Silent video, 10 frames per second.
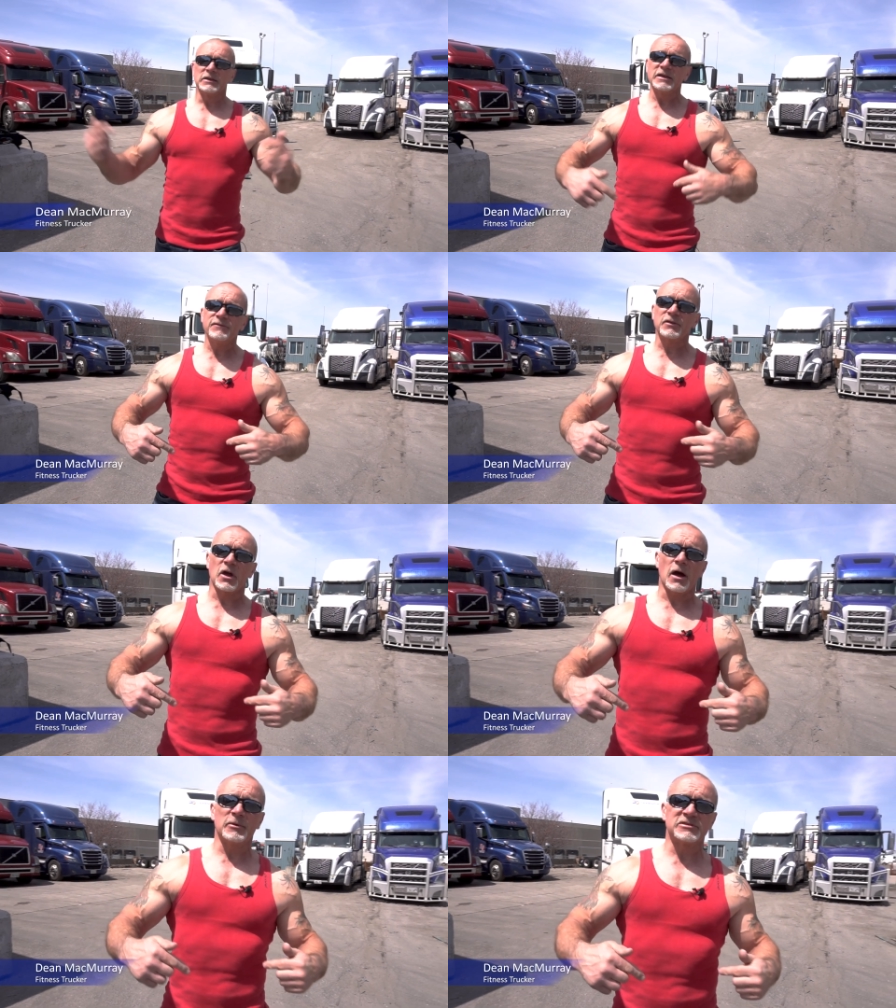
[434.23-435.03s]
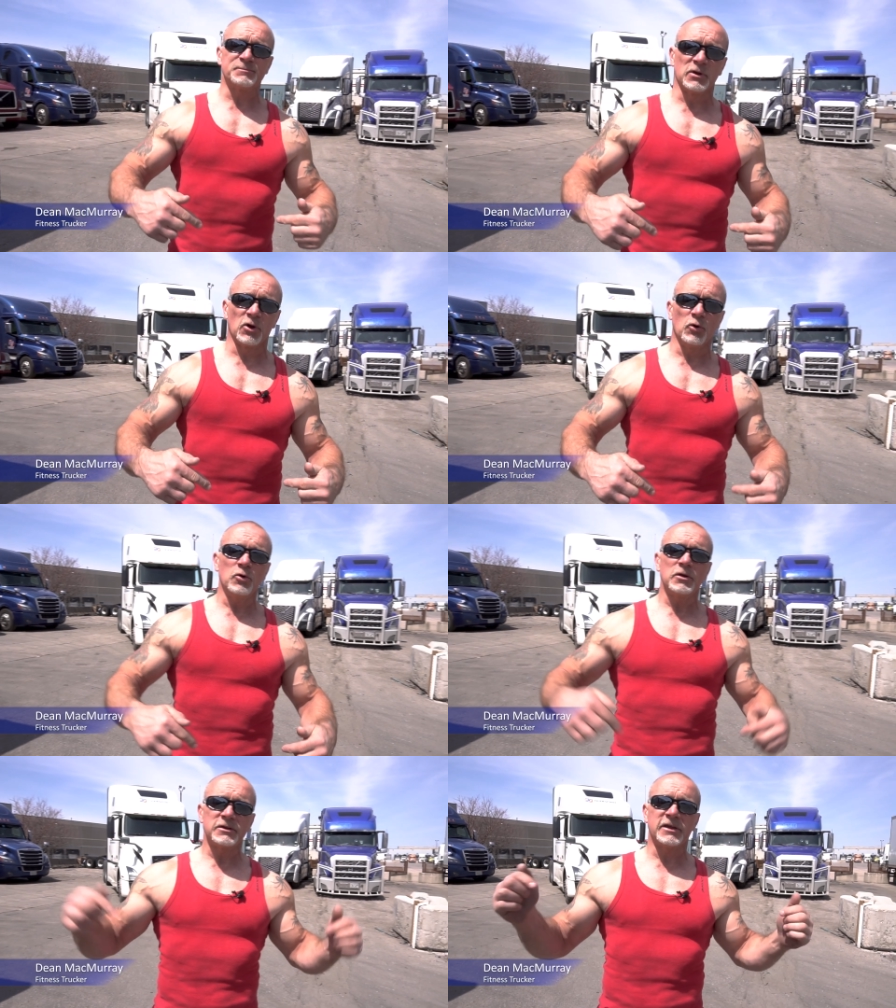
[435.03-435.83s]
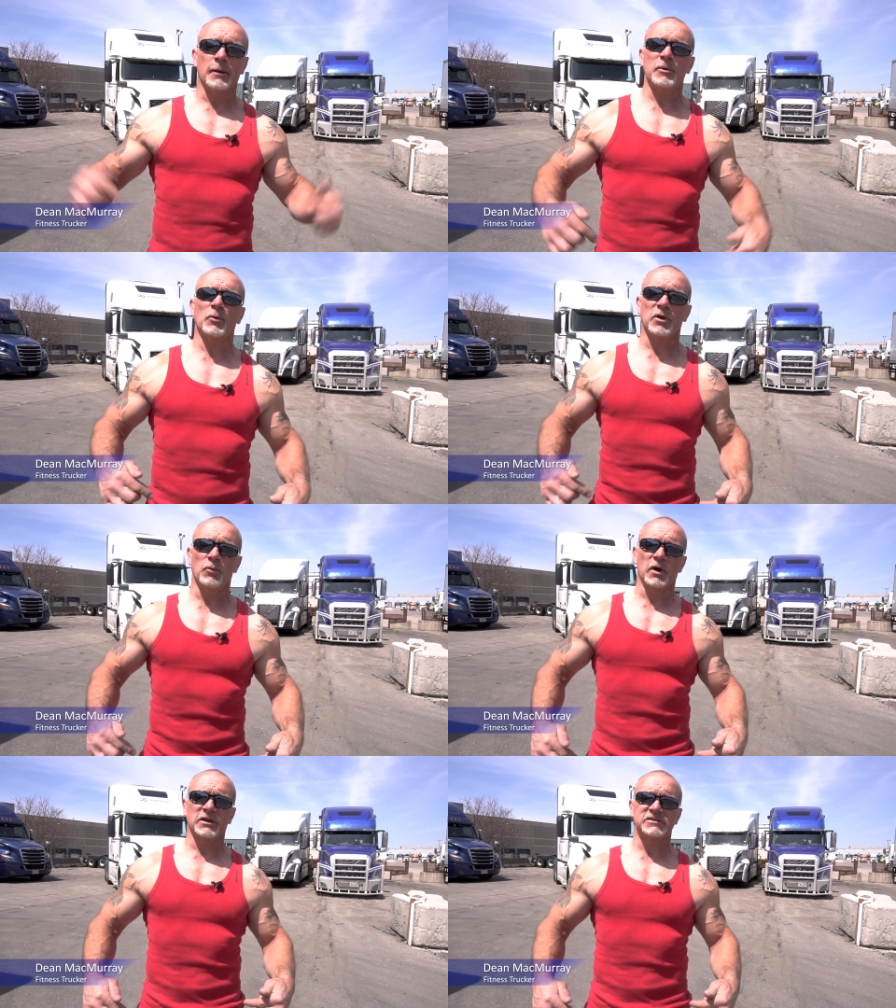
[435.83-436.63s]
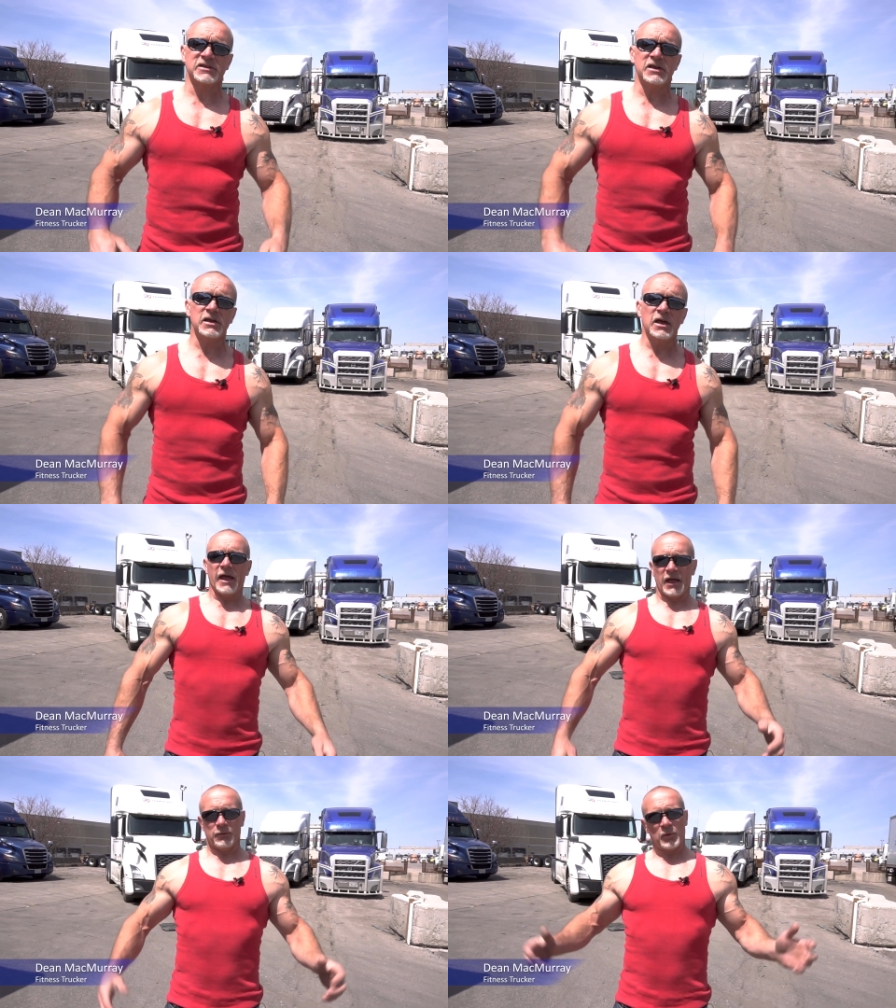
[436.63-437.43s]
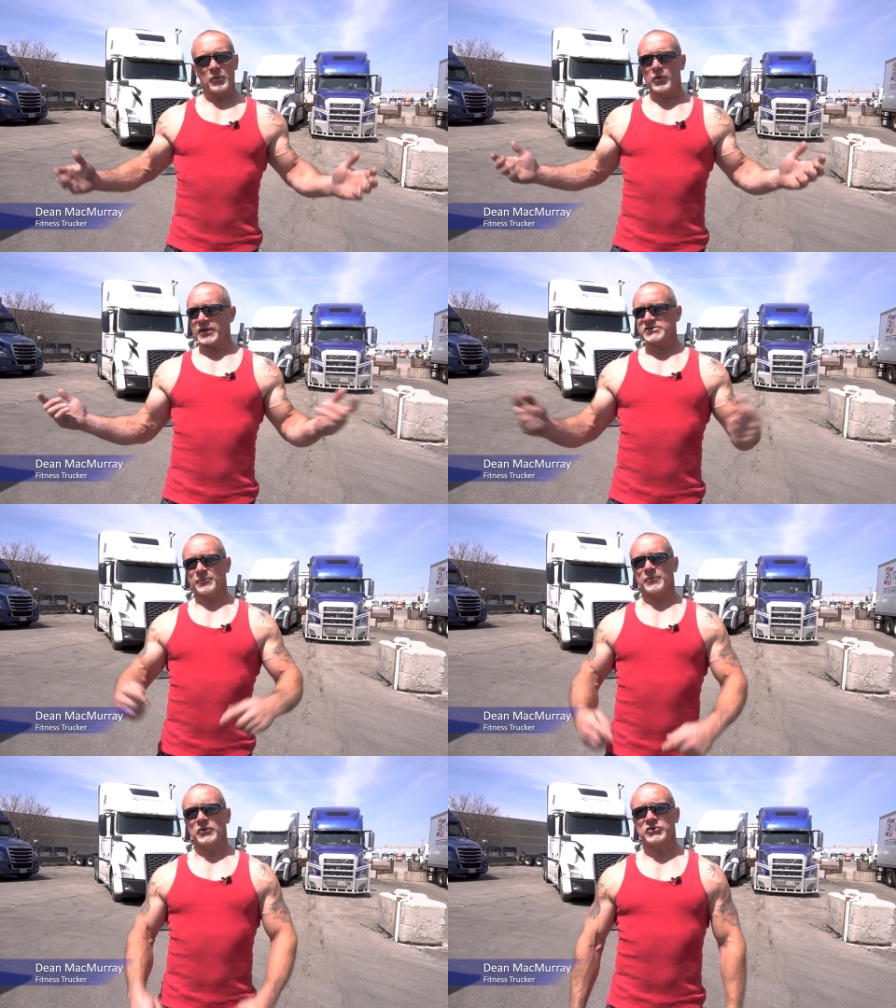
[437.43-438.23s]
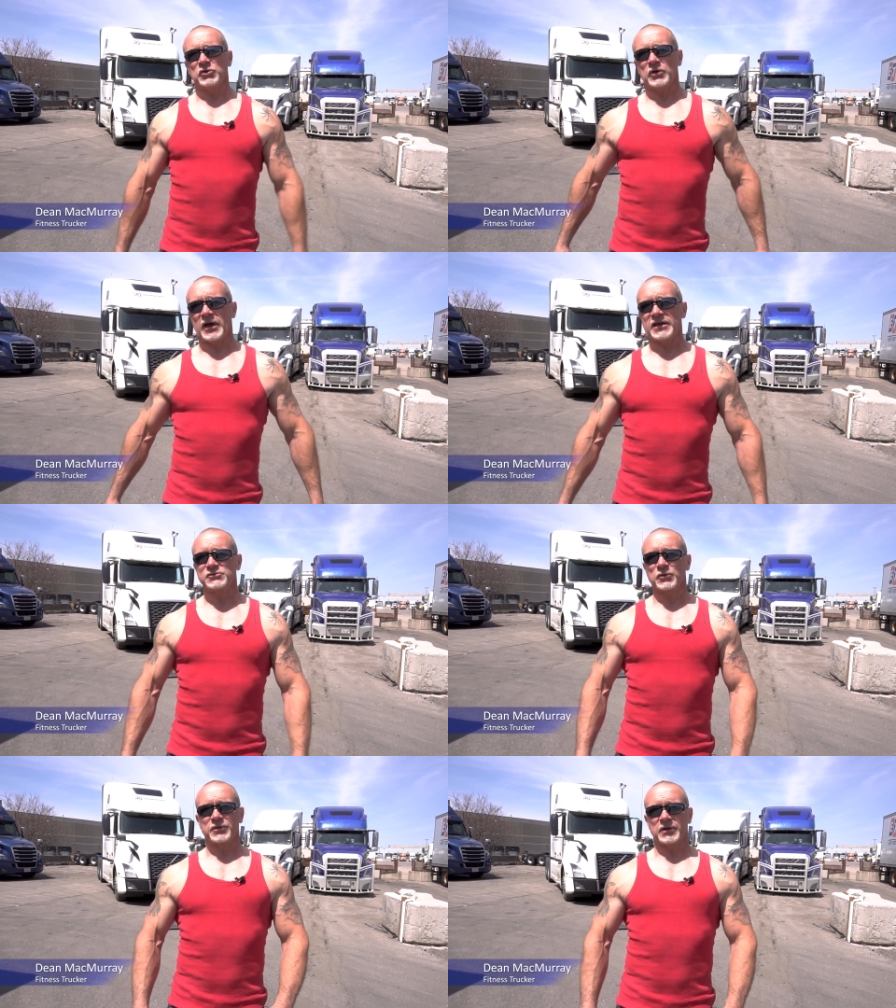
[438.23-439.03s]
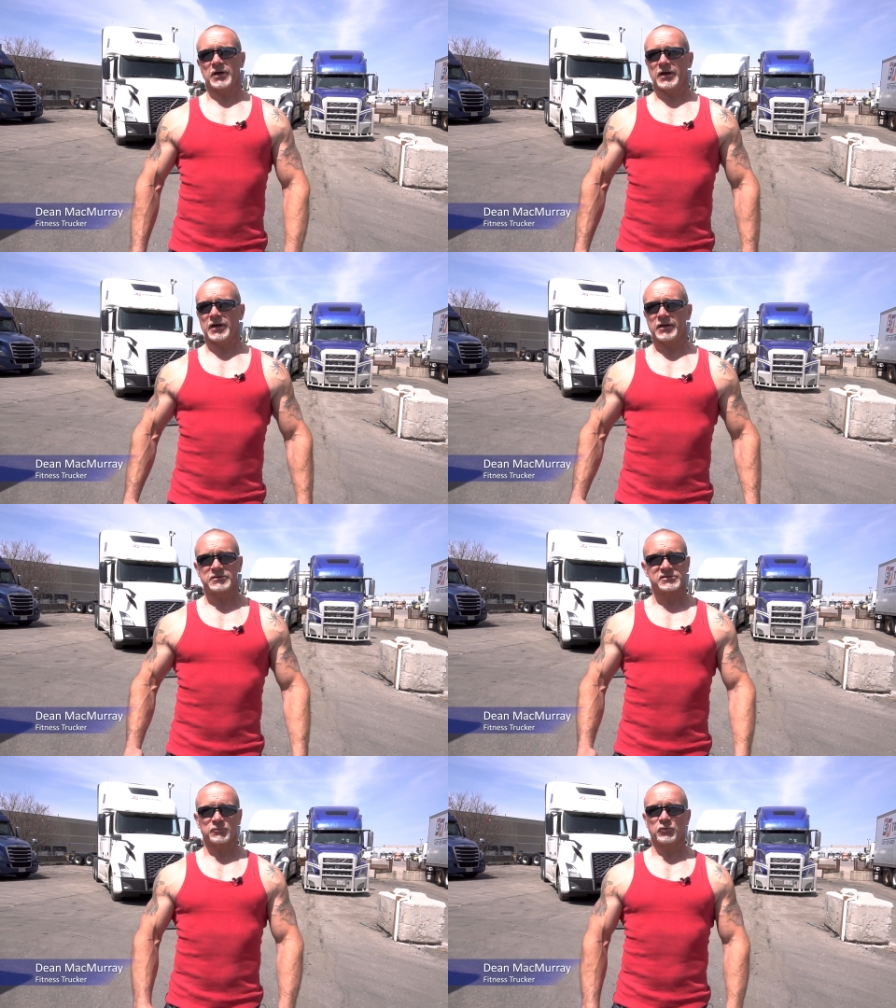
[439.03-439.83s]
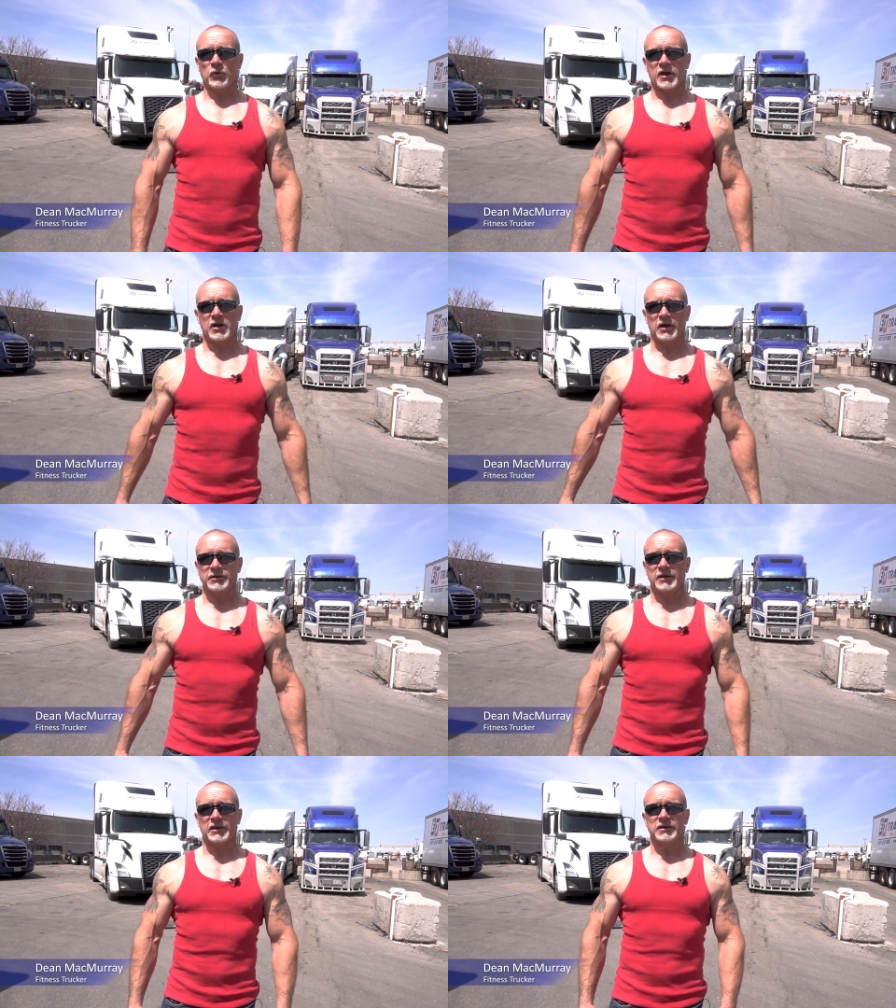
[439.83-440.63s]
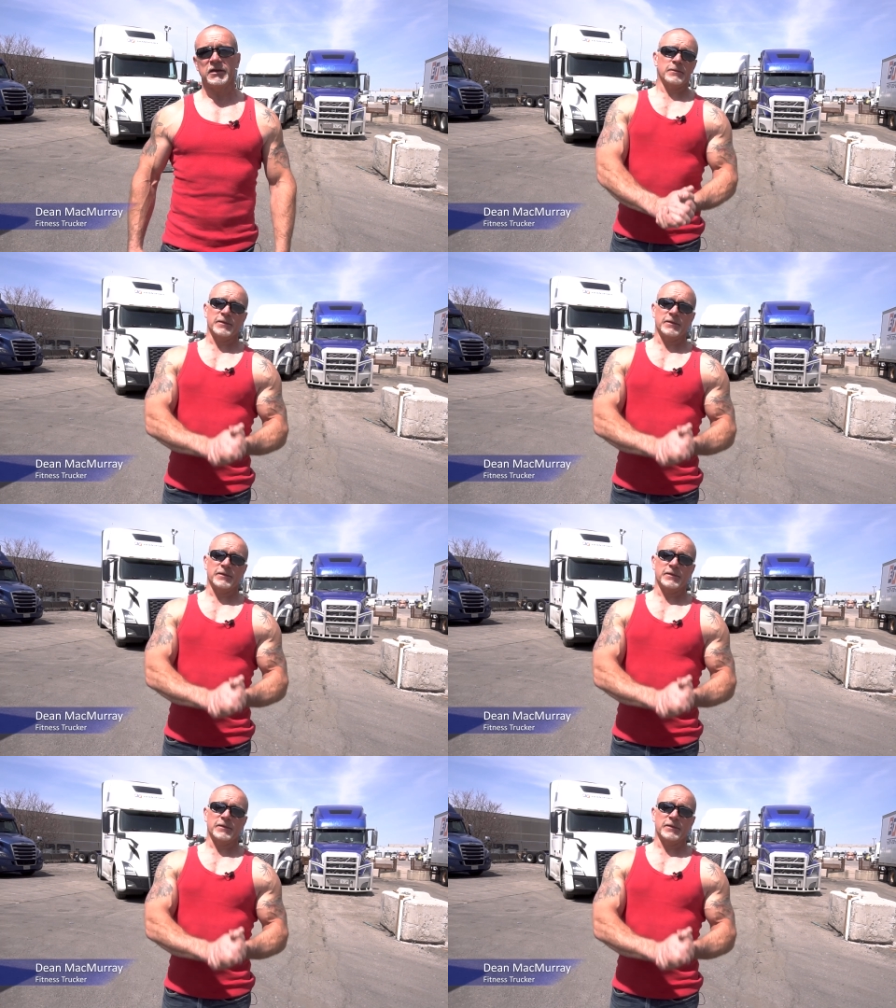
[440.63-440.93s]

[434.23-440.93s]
leave the comments below. Tell me what you want to see, and we will get something out to you guys with uh, some great content.